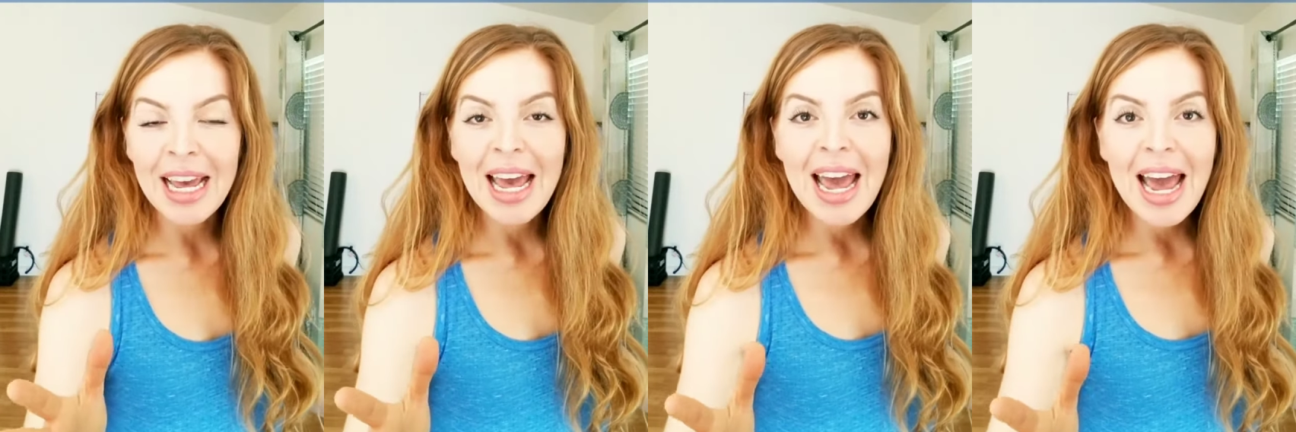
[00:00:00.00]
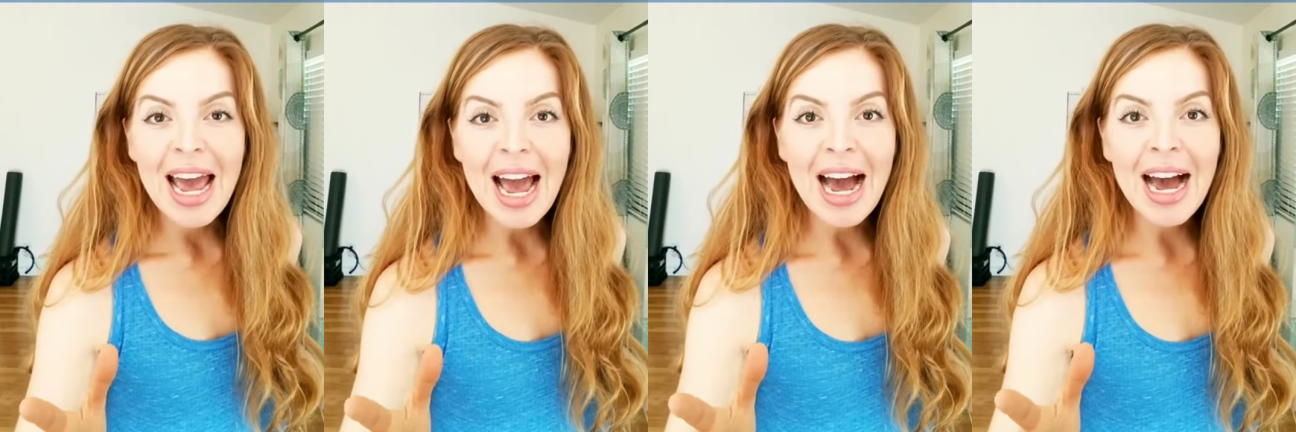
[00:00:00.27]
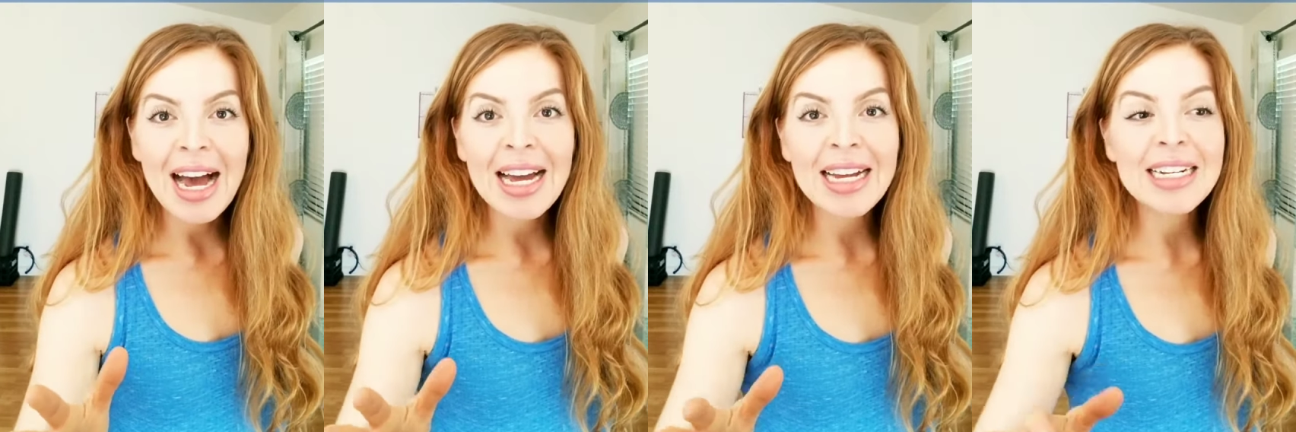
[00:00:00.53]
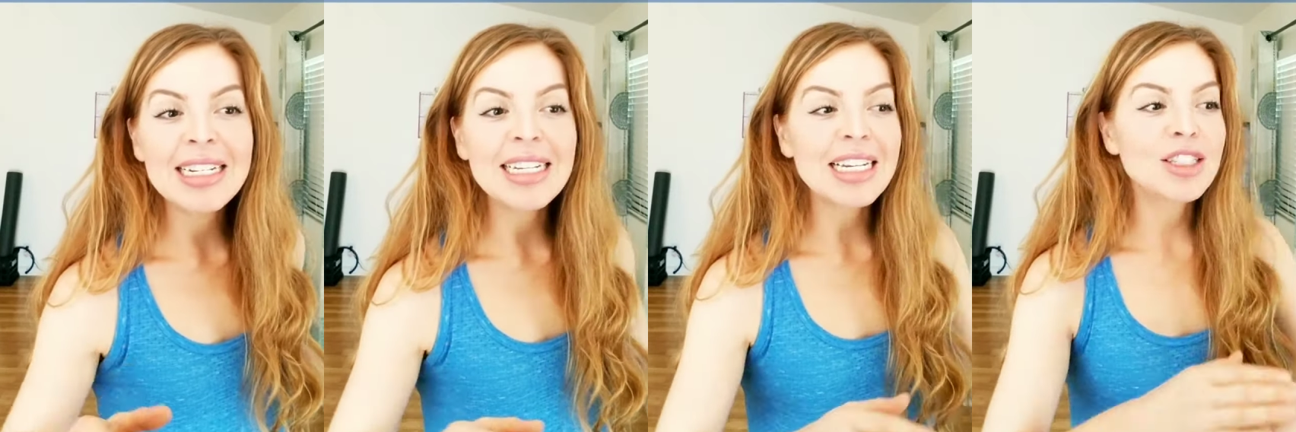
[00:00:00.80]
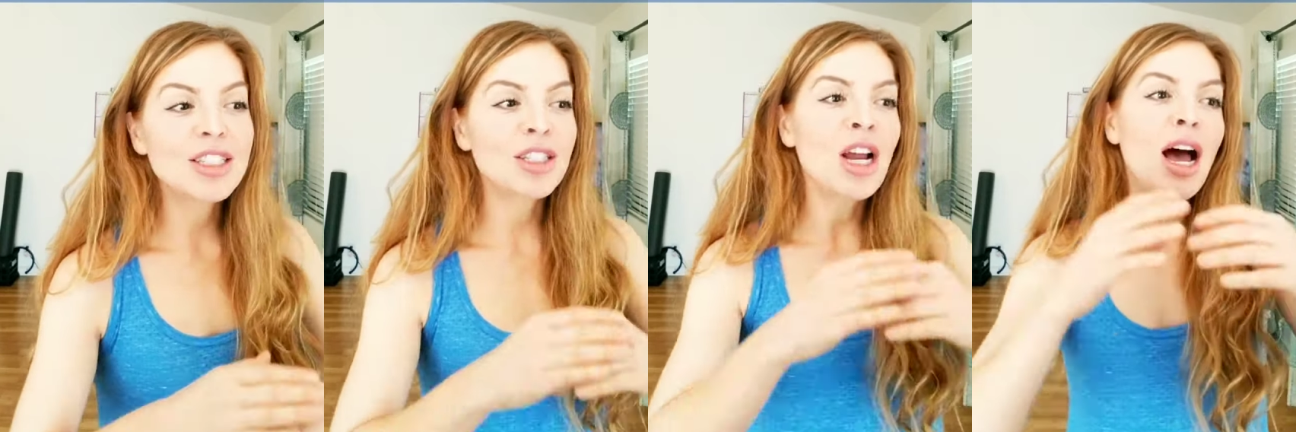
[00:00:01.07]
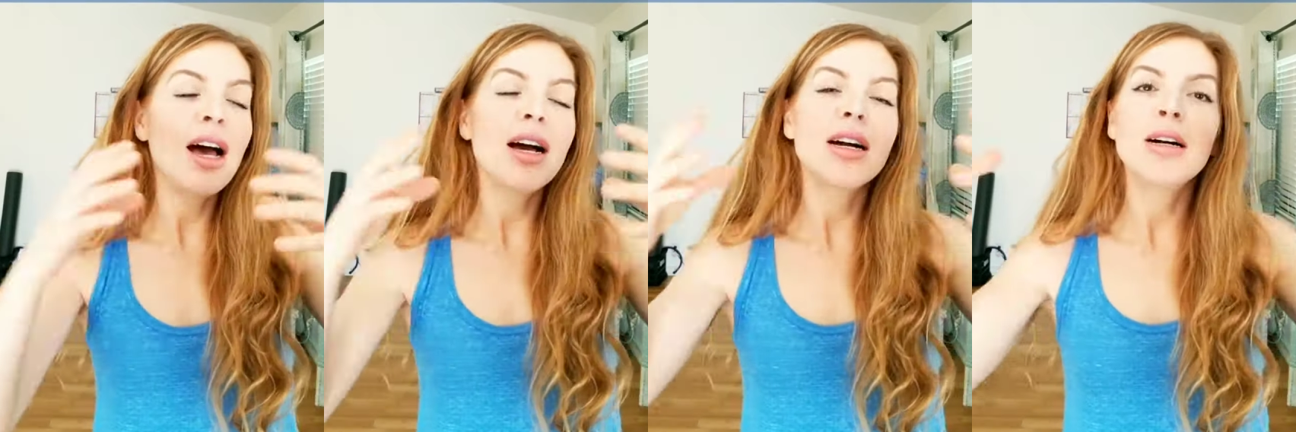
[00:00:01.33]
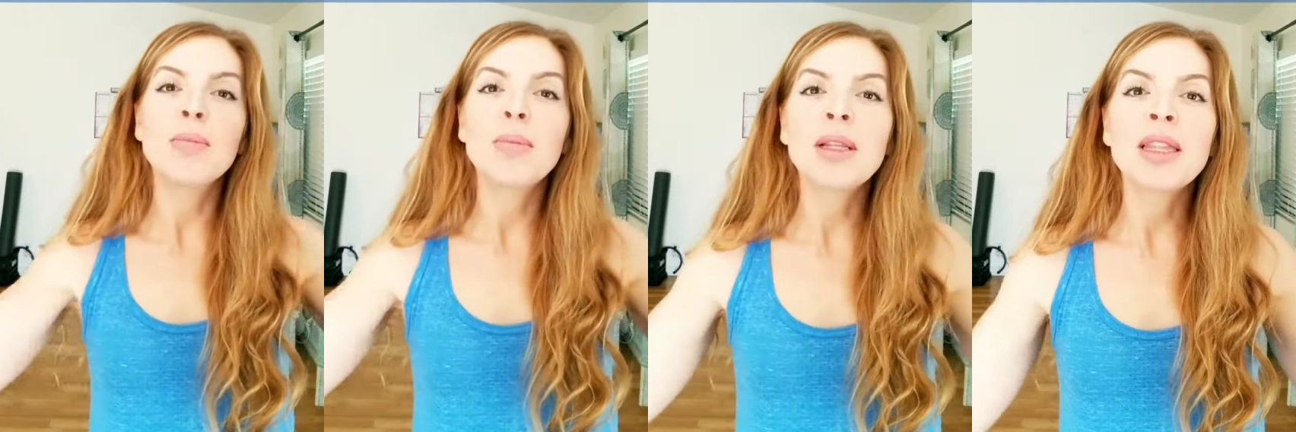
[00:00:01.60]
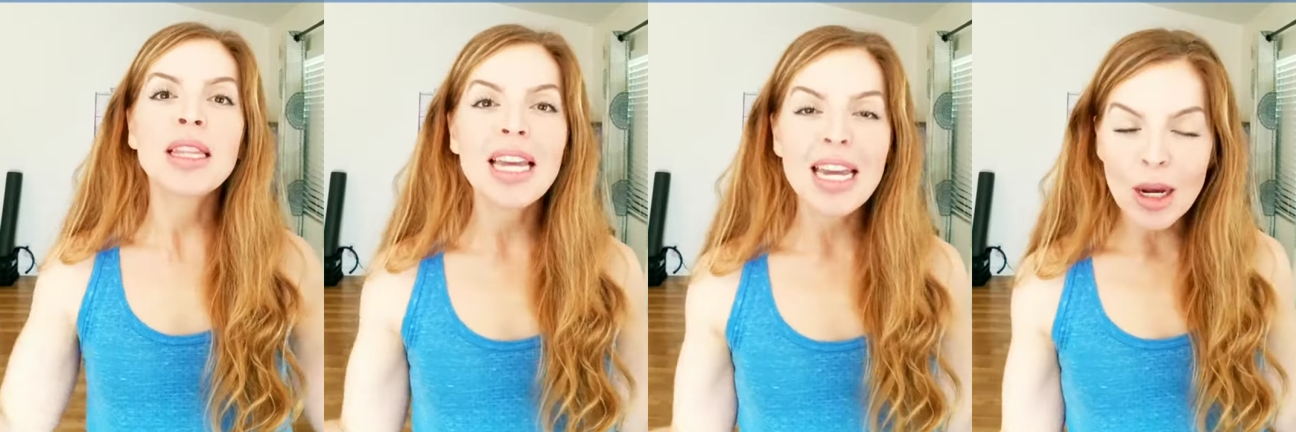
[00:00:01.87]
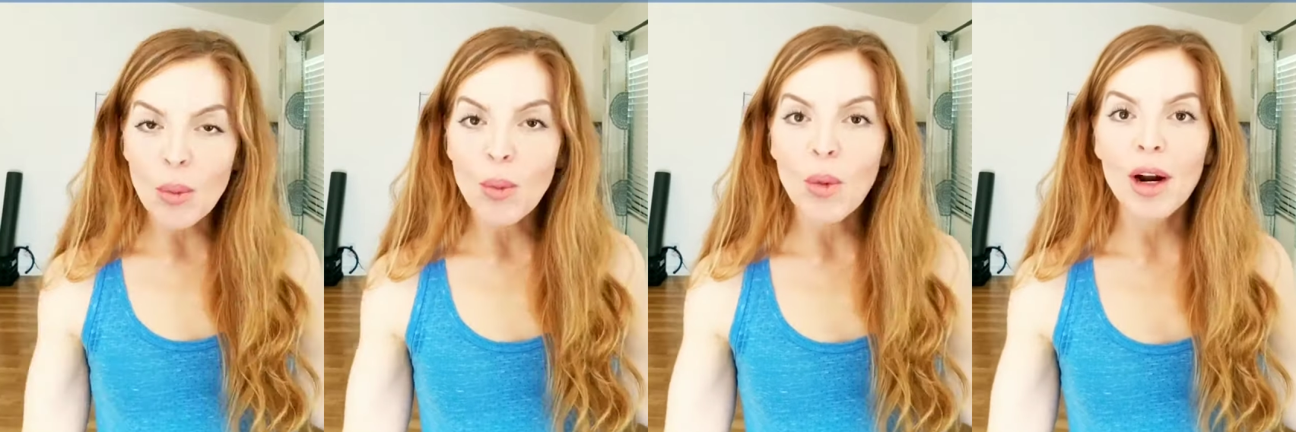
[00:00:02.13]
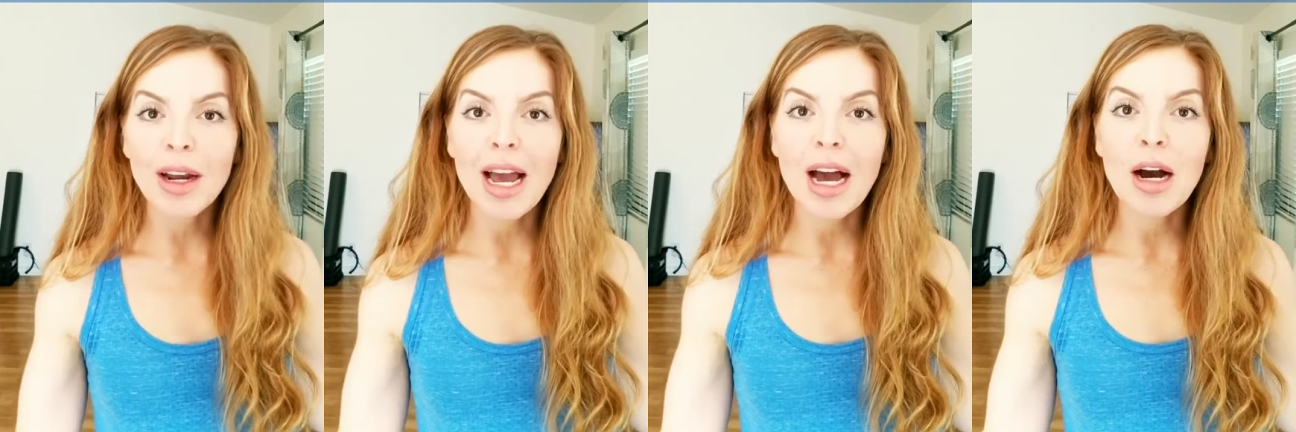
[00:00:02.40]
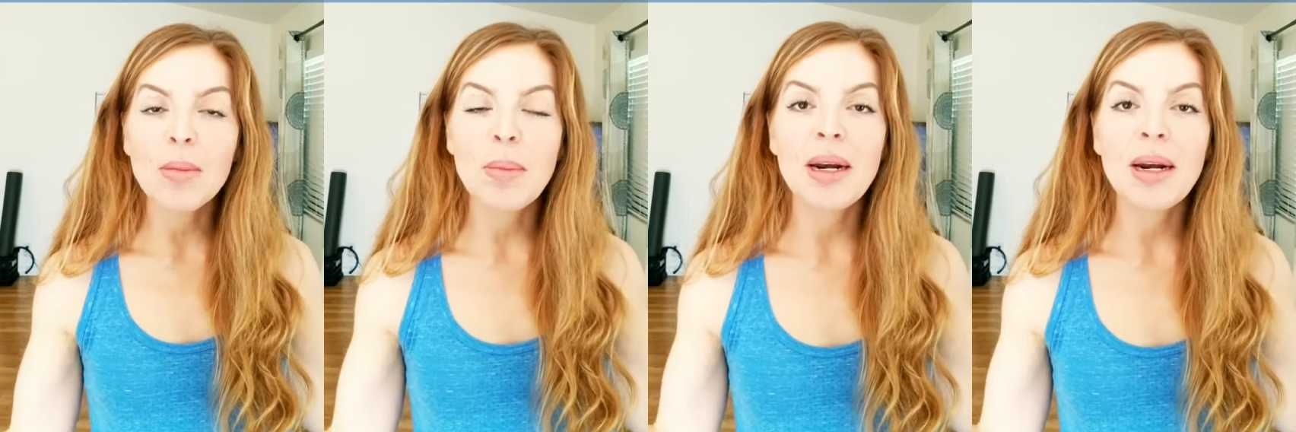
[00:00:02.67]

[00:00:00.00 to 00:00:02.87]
and it's not a complete workout,